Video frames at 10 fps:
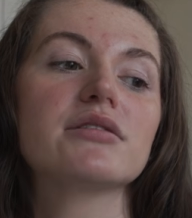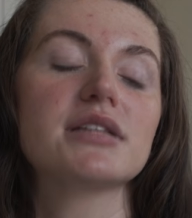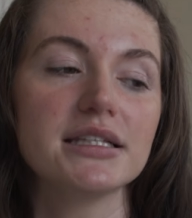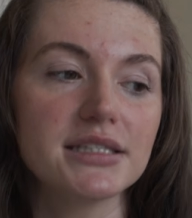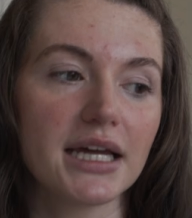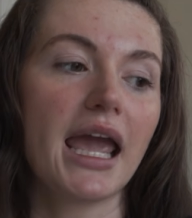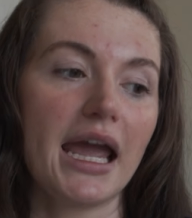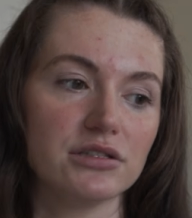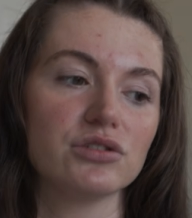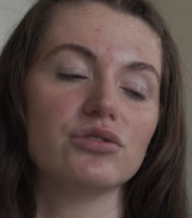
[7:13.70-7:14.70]
Since I
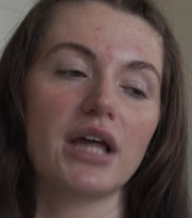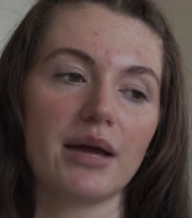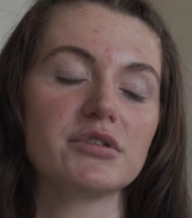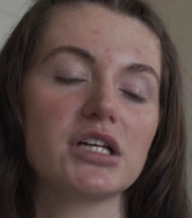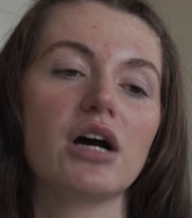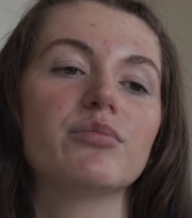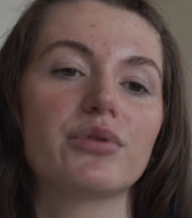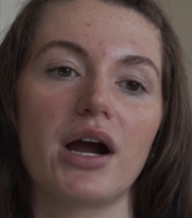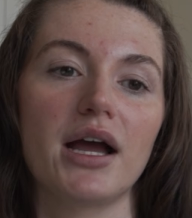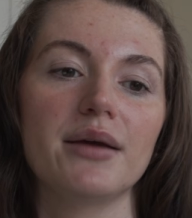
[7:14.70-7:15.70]
canceled Amazon
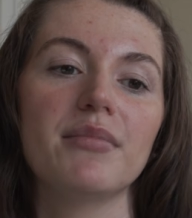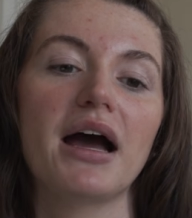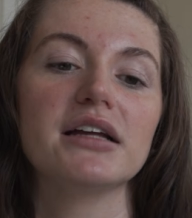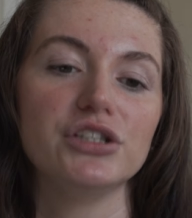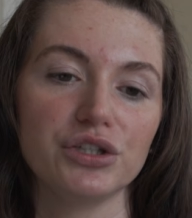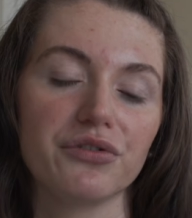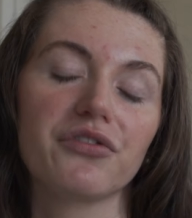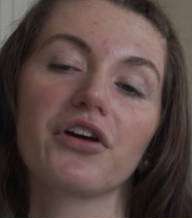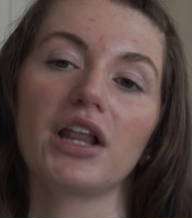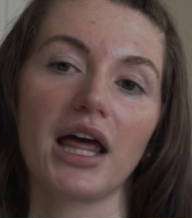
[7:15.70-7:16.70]
Prime, I do
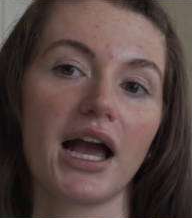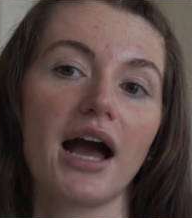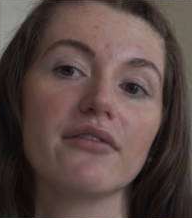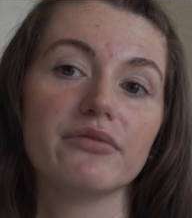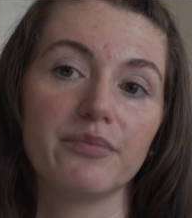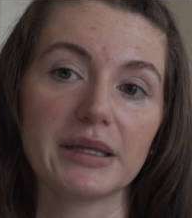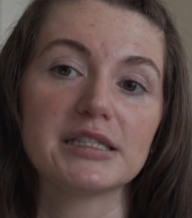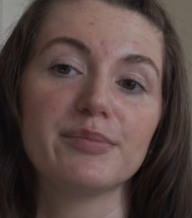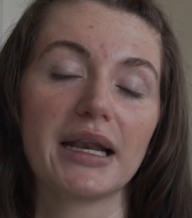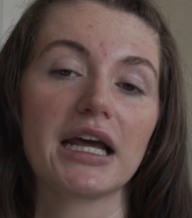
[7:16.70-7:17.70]
feel like I've been
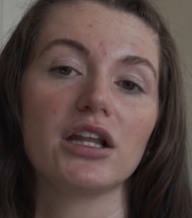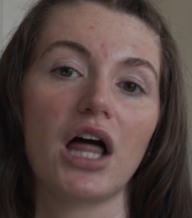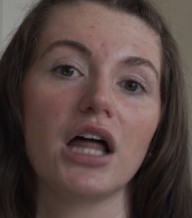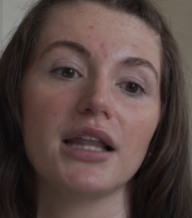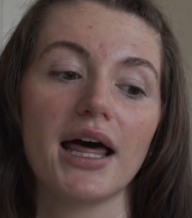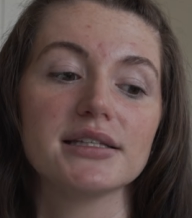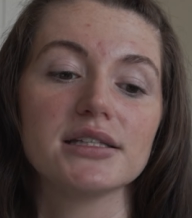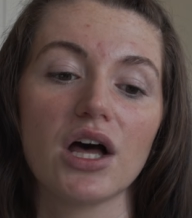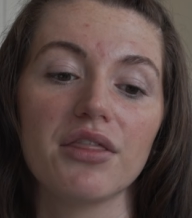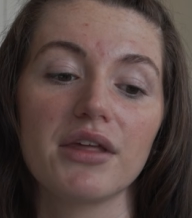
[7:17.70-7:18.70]
spending a lot less
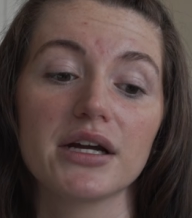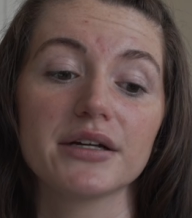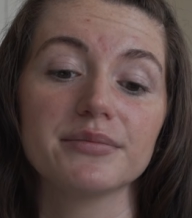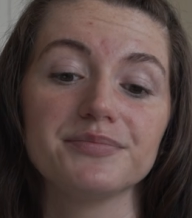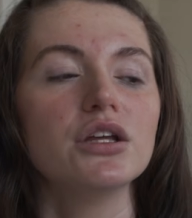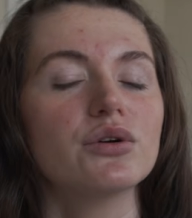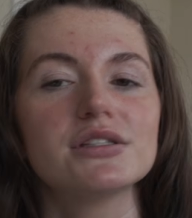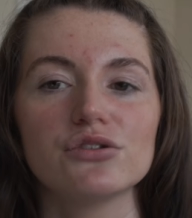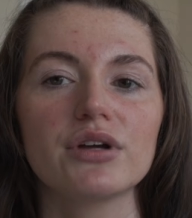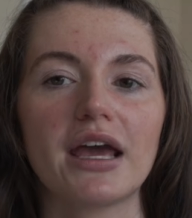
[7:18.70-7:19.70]
on there. You can
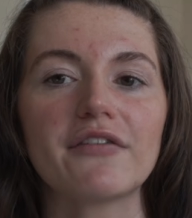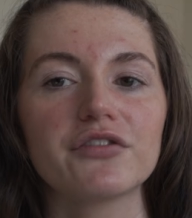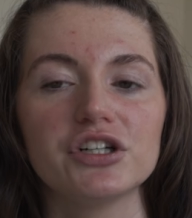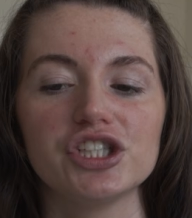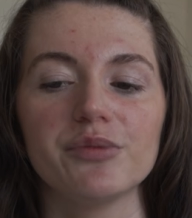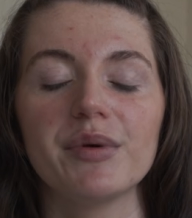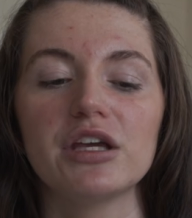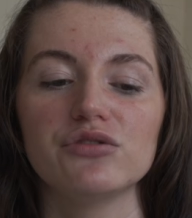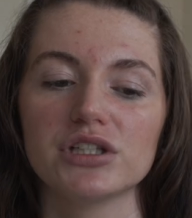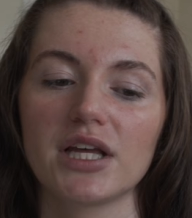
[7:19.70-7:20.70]
still get free shipping,
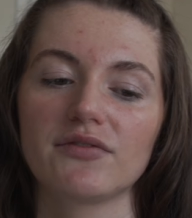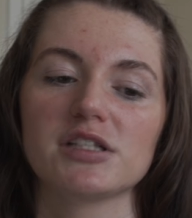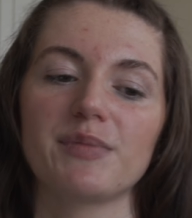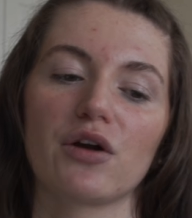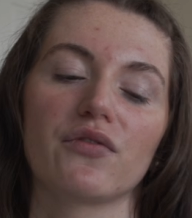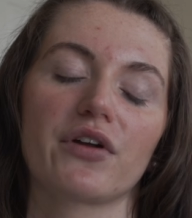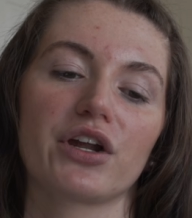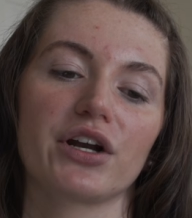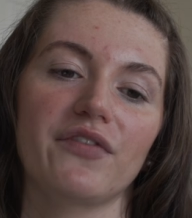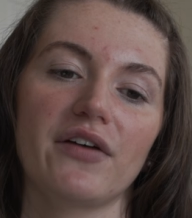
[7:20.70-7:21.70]
you just have to spend over
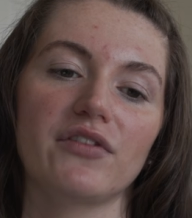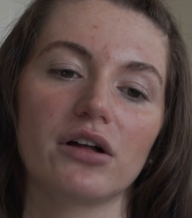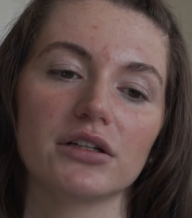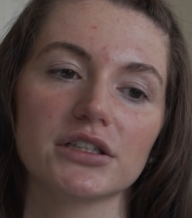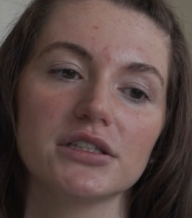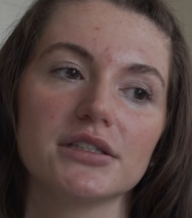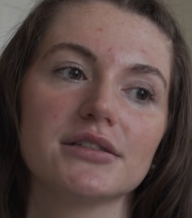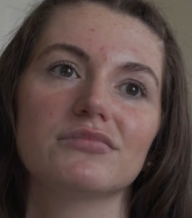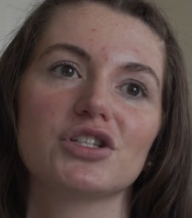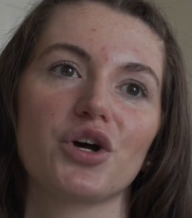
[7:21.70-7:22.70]

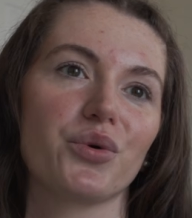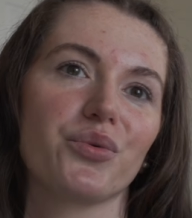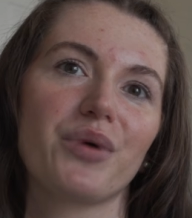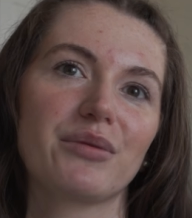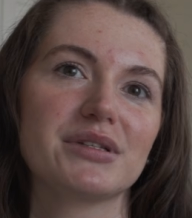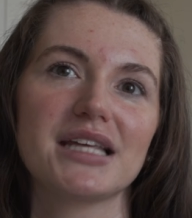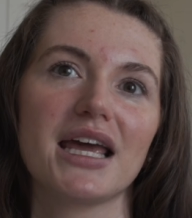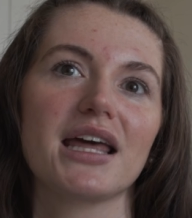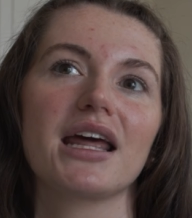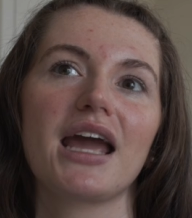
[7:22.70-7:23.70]
$35. So I would
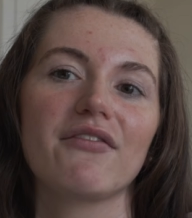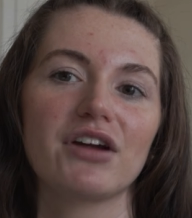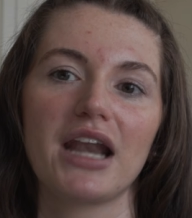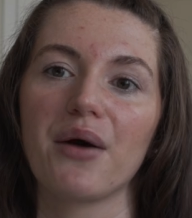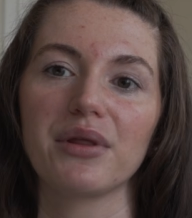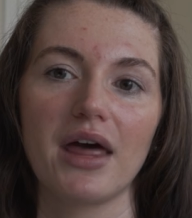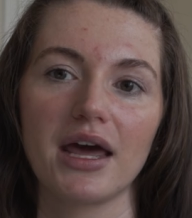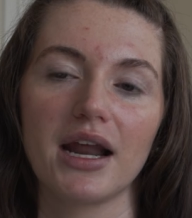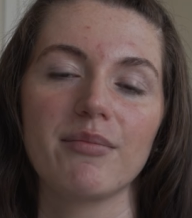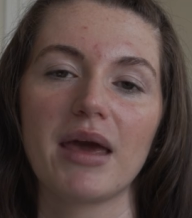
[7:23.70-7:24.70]
say like every now and then
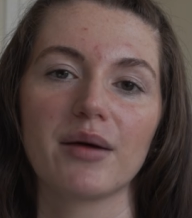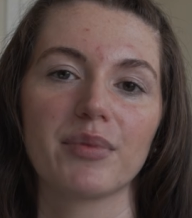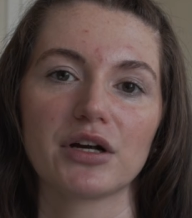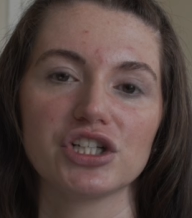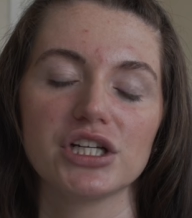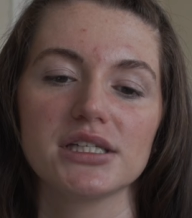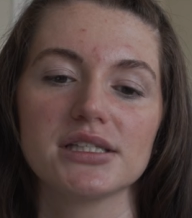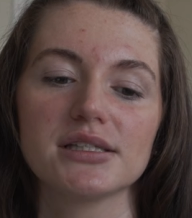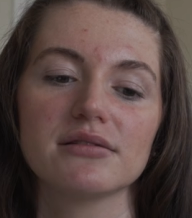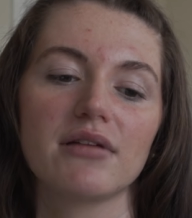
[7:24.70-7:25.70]
I make a
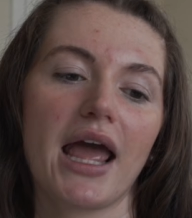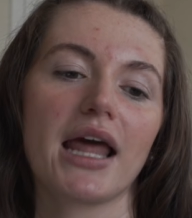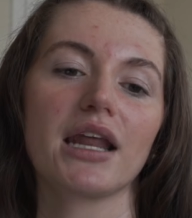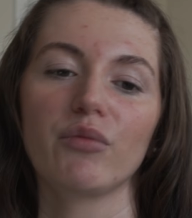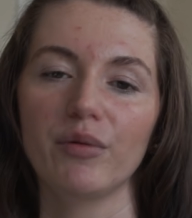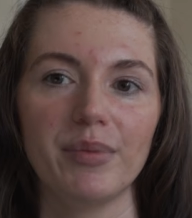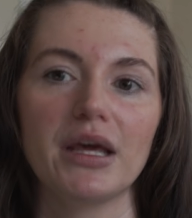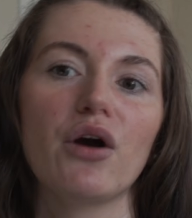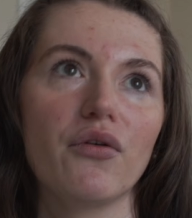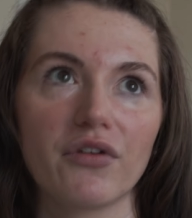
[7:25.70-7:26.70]
purchase and it would
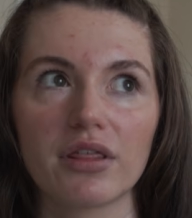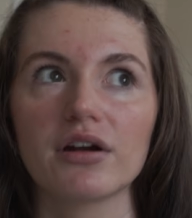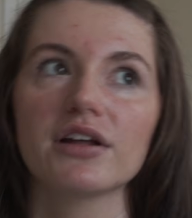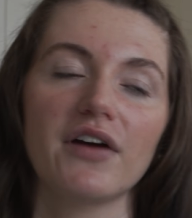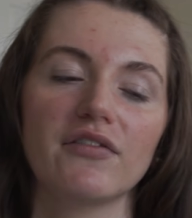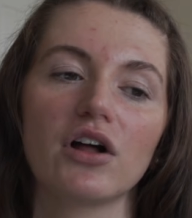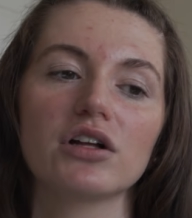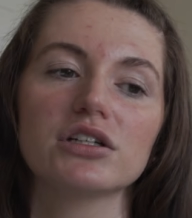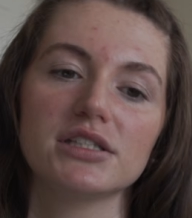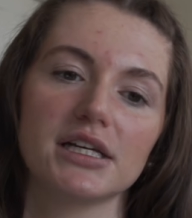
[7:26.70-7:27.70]
be over
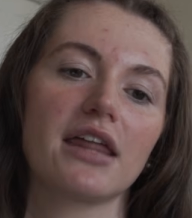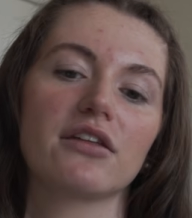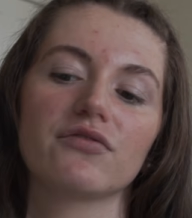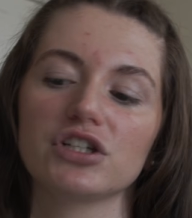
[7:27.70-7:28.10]
$35 to get the free